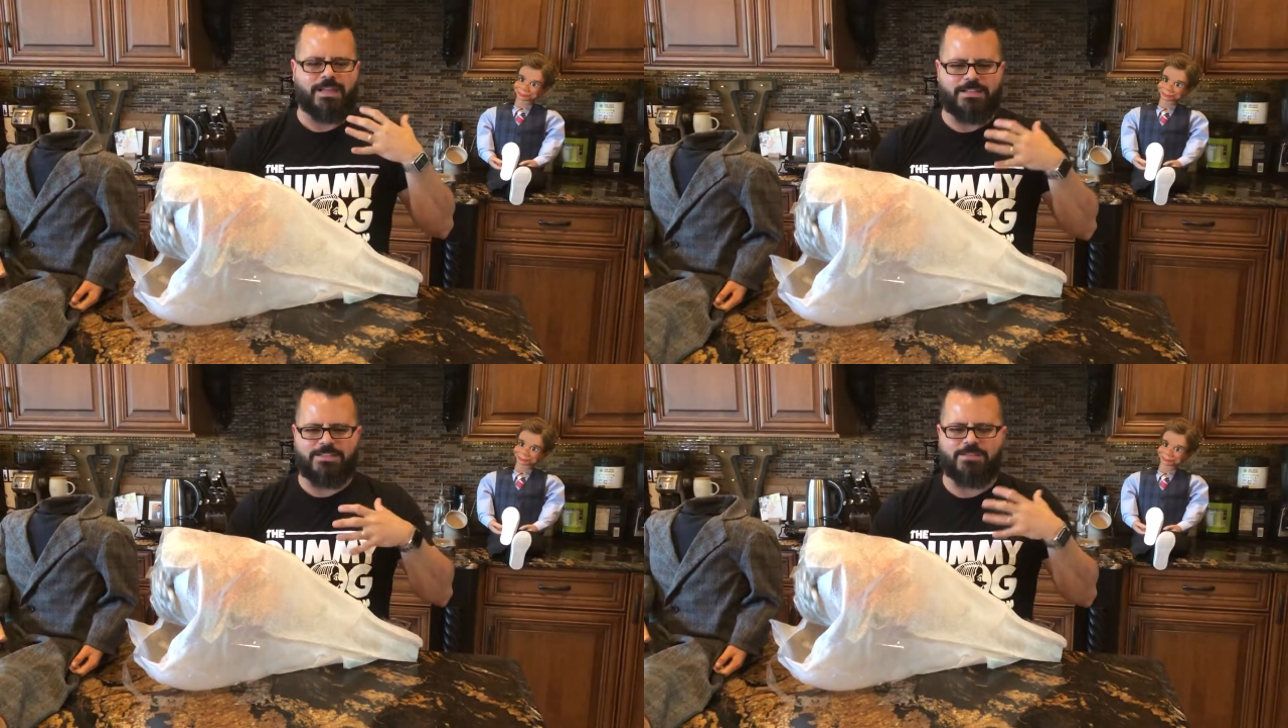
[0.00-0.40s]

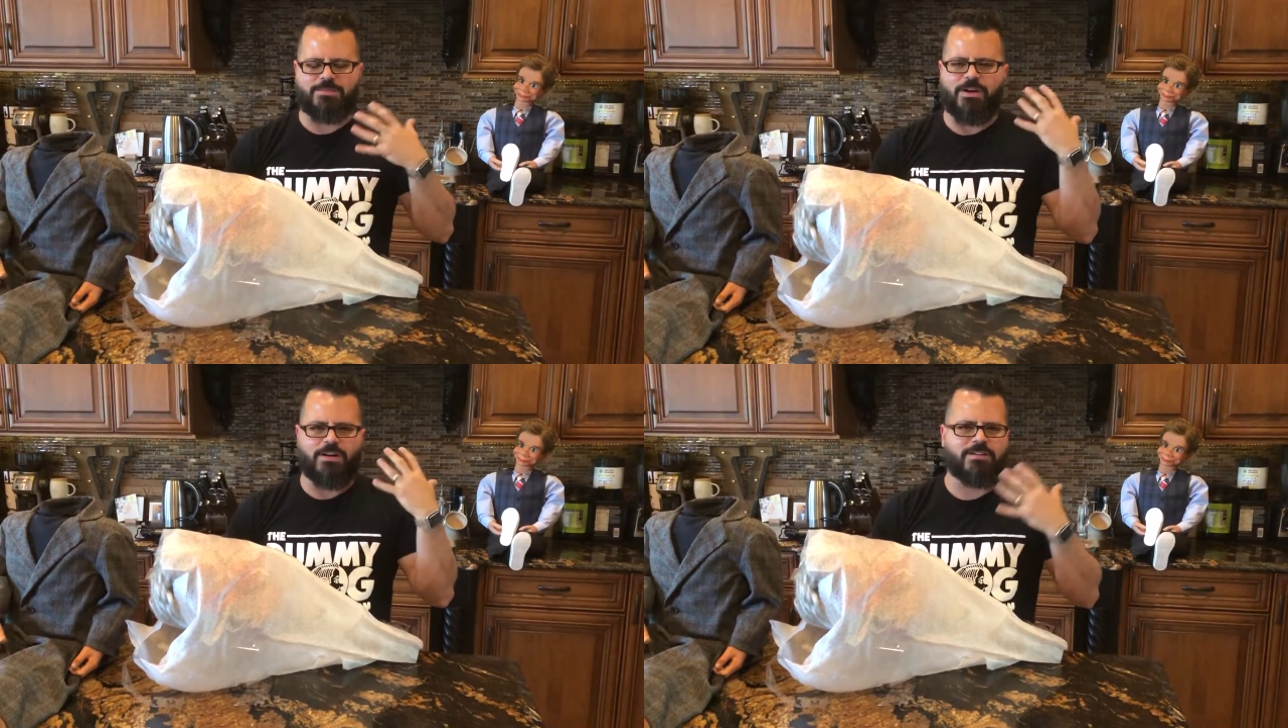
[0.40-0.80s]

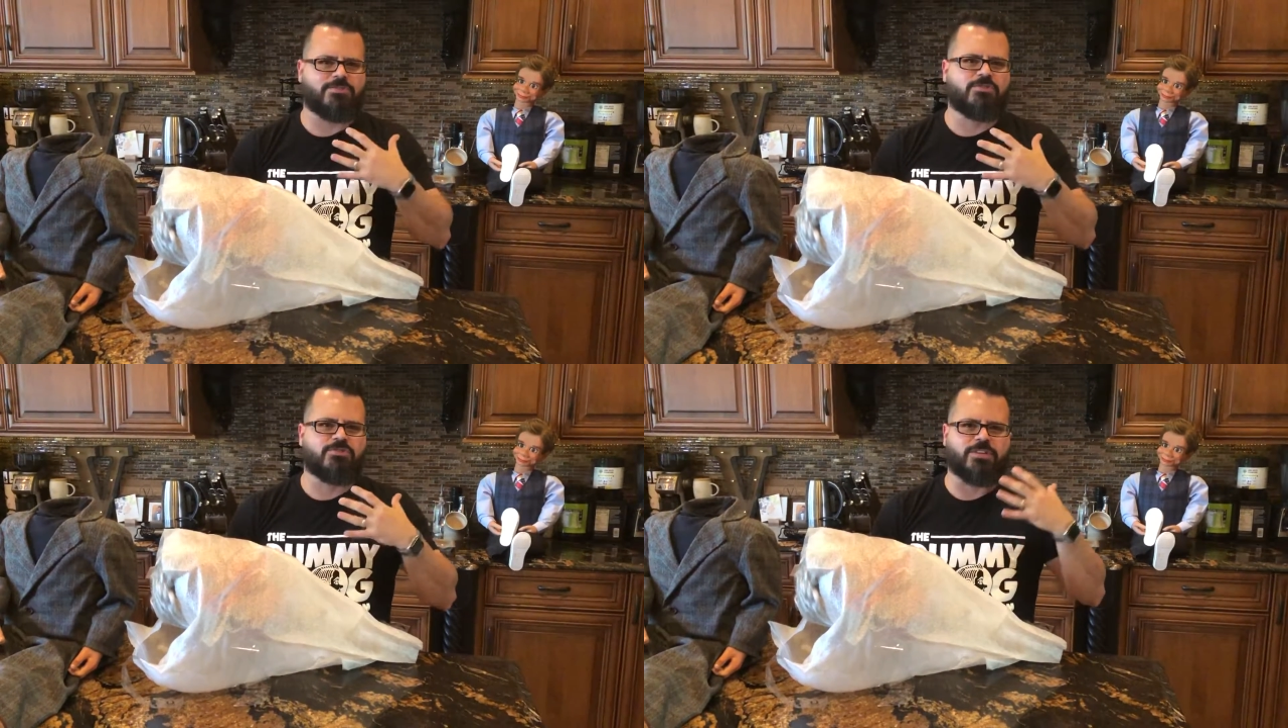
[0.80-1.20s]
and
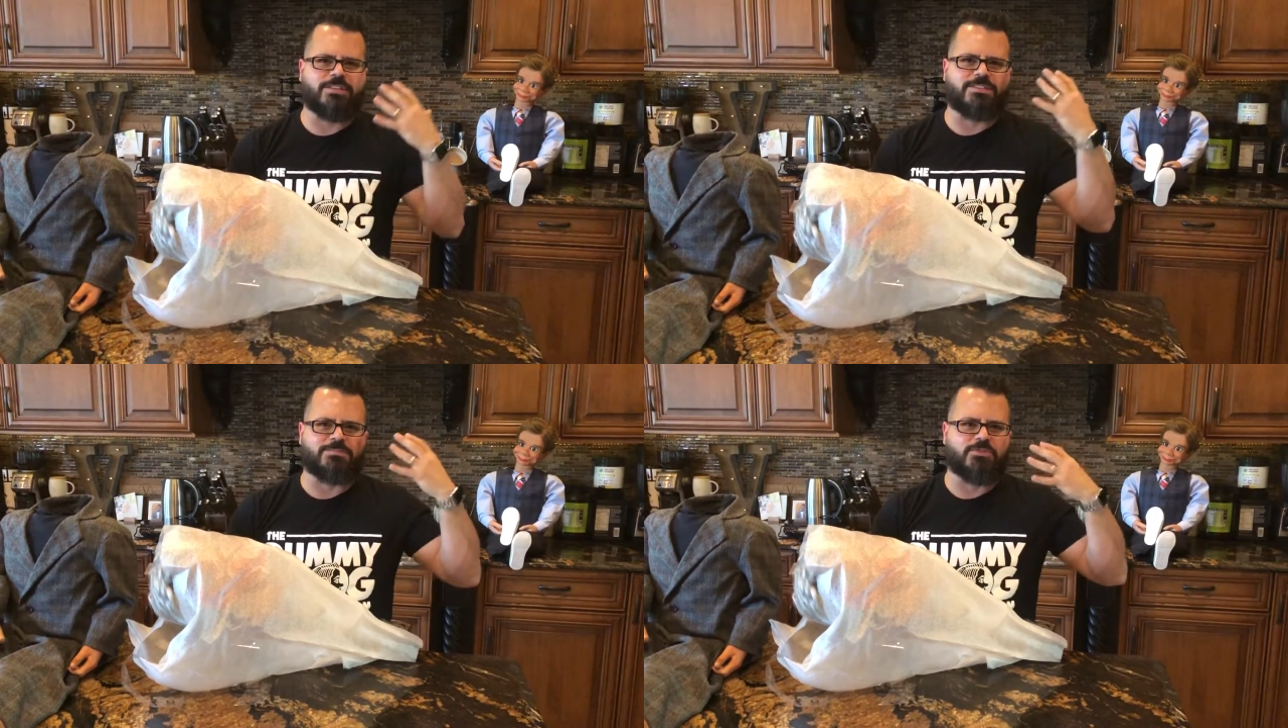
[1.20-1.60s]

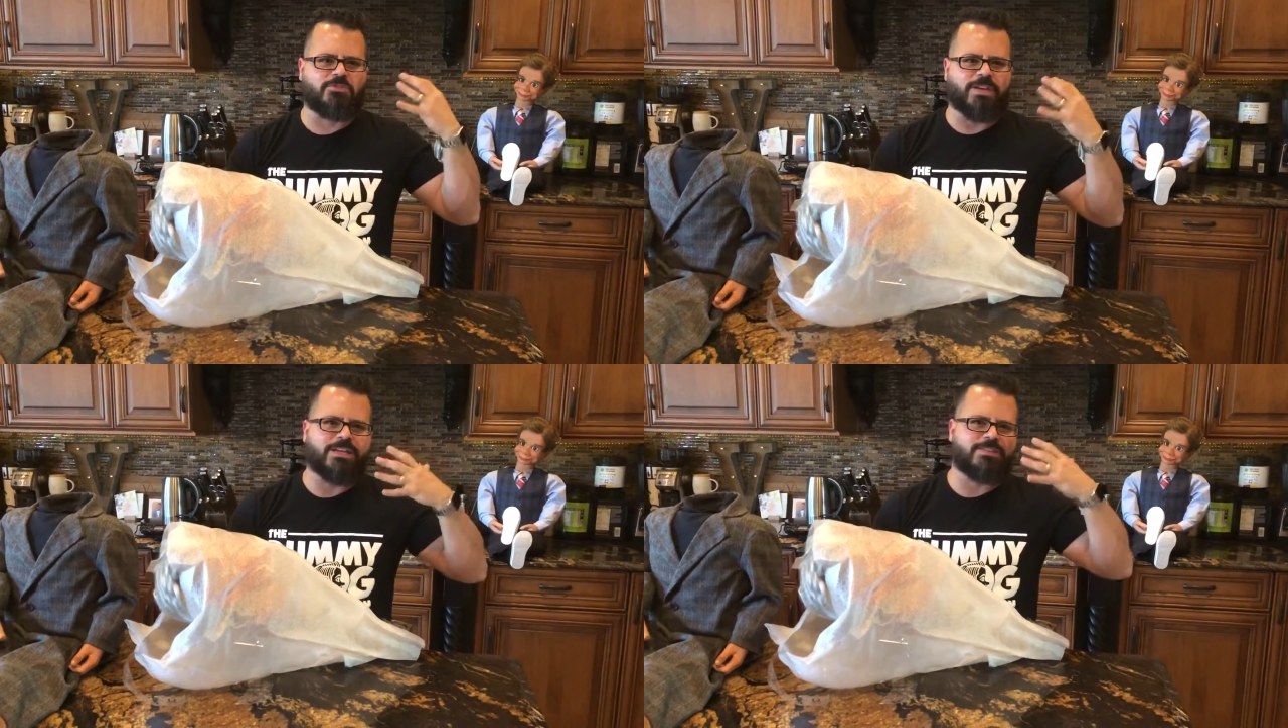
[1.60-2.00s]
usually some
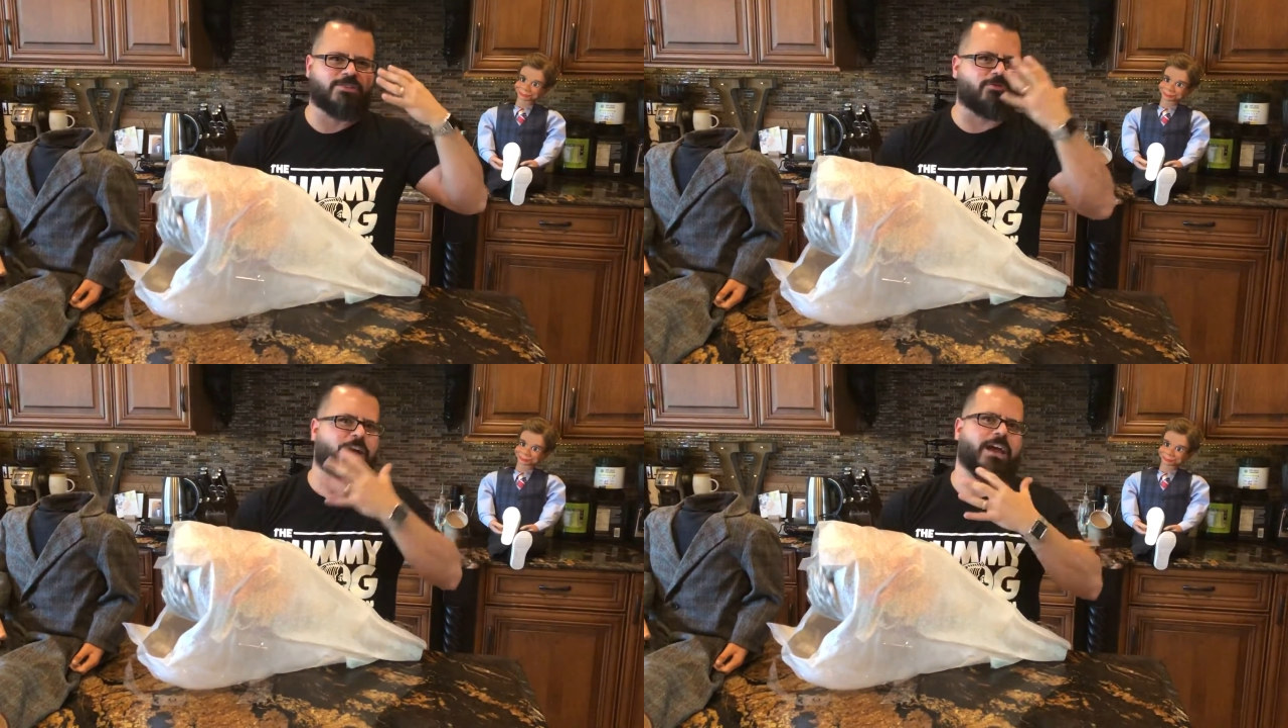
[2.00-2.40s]

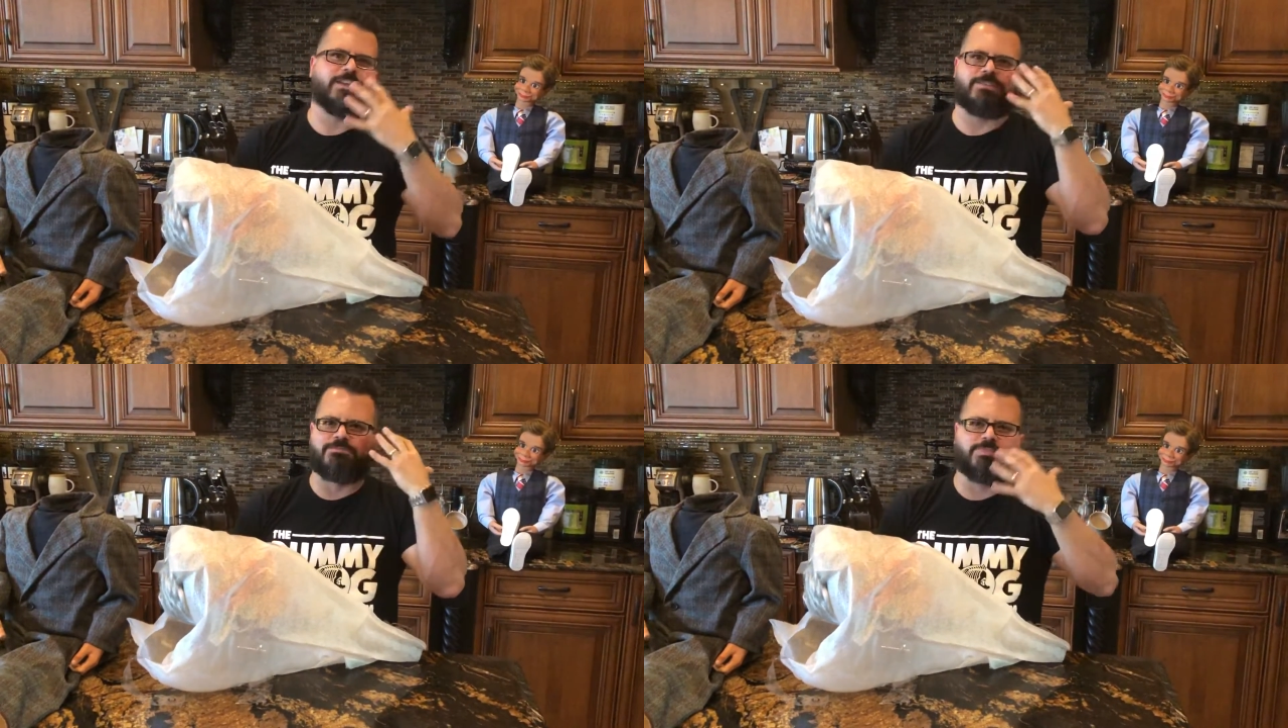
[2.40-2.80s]
greens,
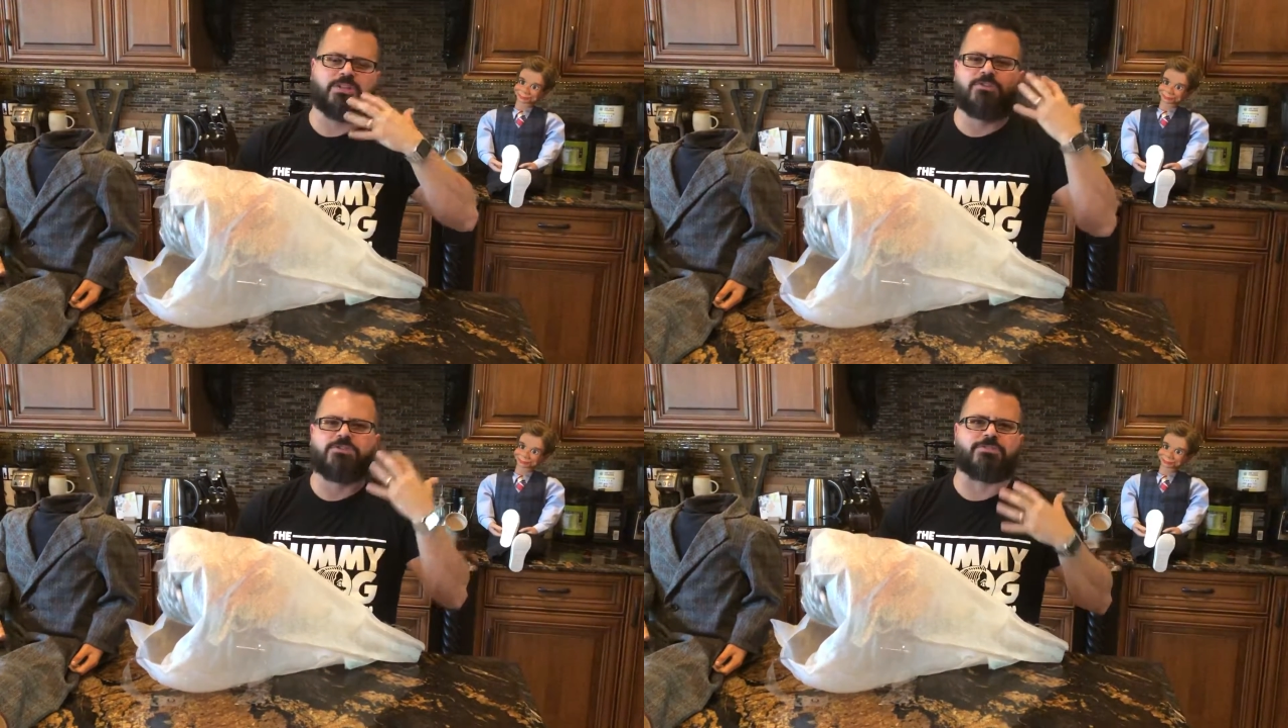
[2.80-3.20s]
grays, and
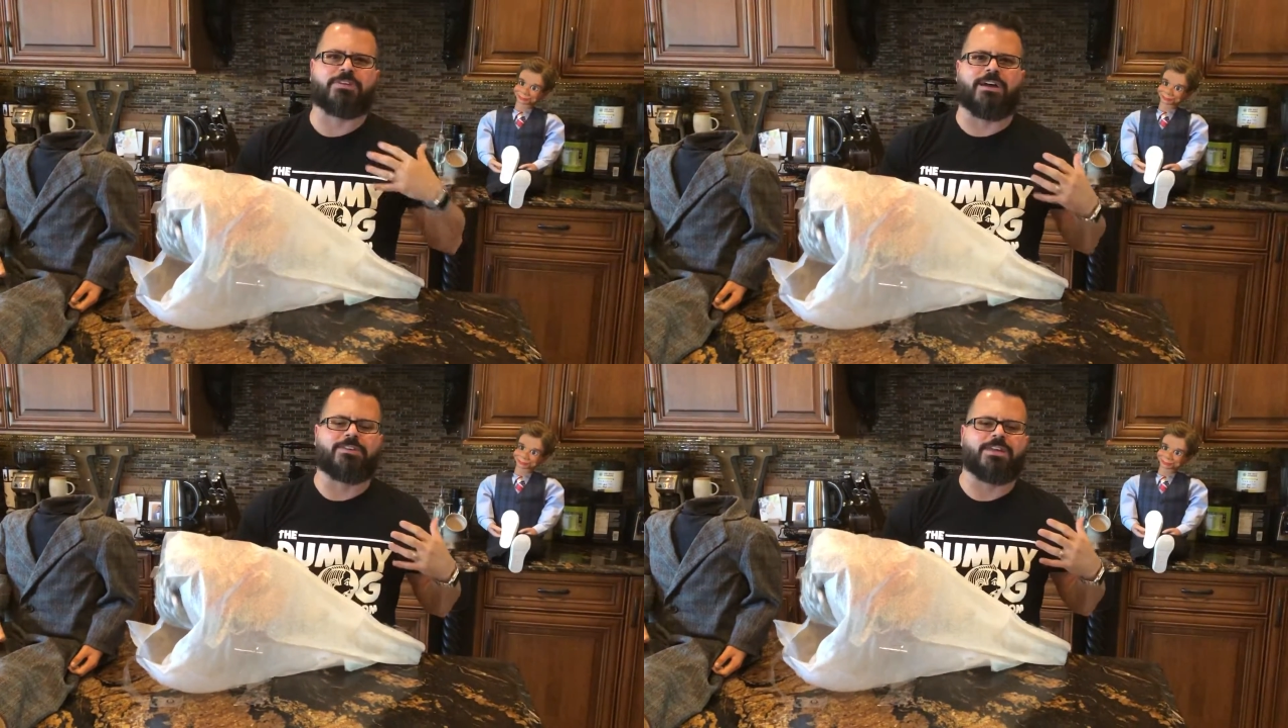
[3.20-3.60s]
blues
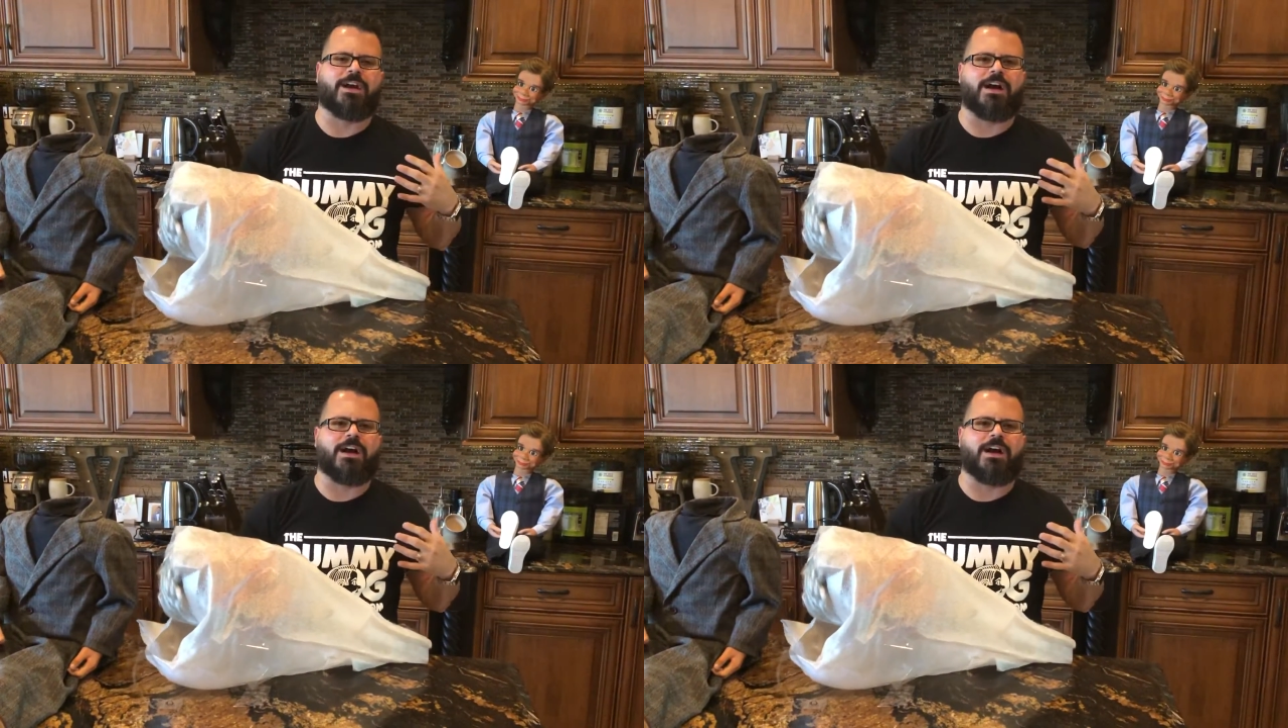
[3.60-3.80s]
around the